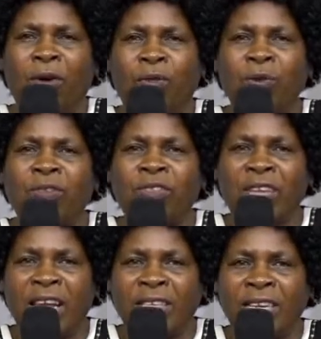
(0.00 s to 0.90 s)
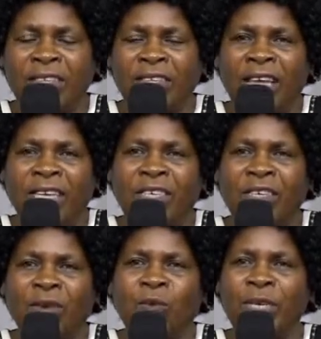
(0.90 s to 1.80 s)
those structures that
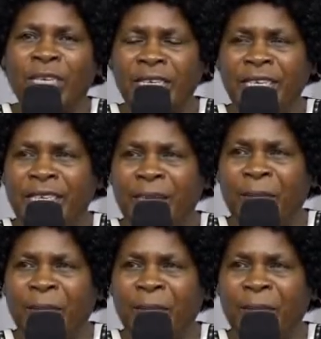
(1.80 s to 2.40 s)
we need.